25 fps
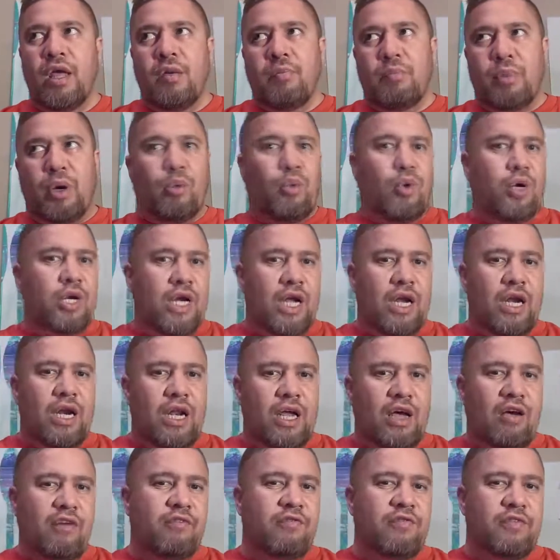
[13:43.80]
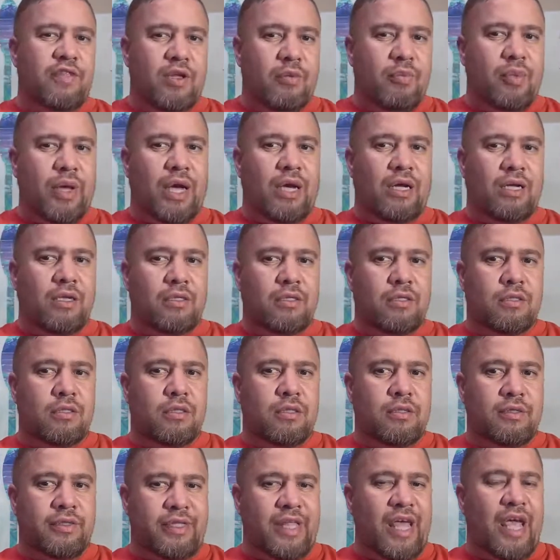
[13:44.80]
But what I loved about
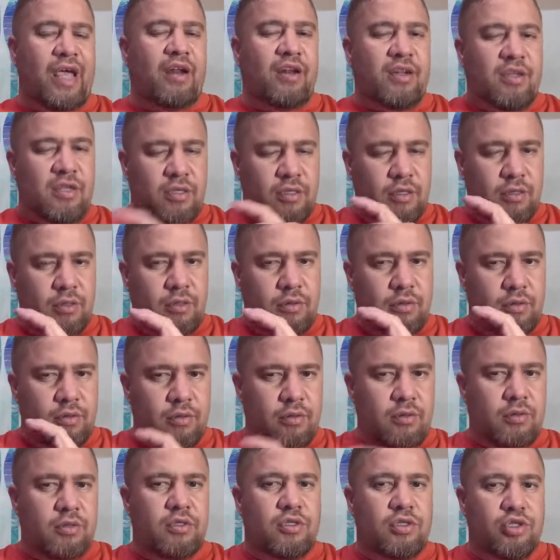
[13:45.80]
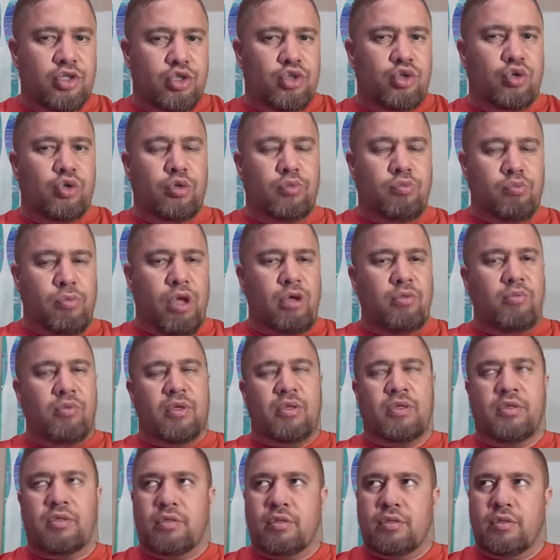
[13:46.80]
that short
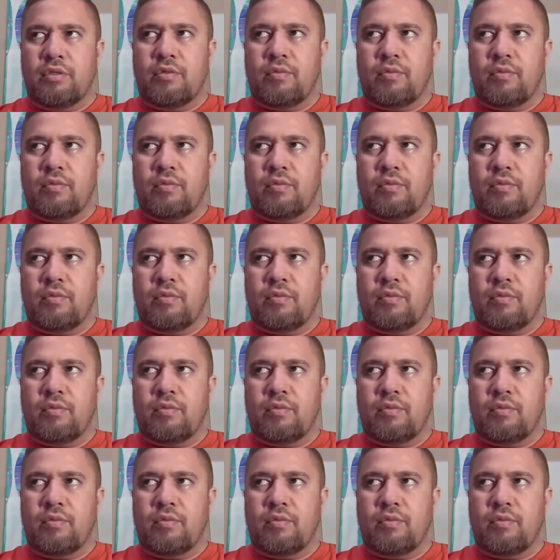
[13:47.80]
moment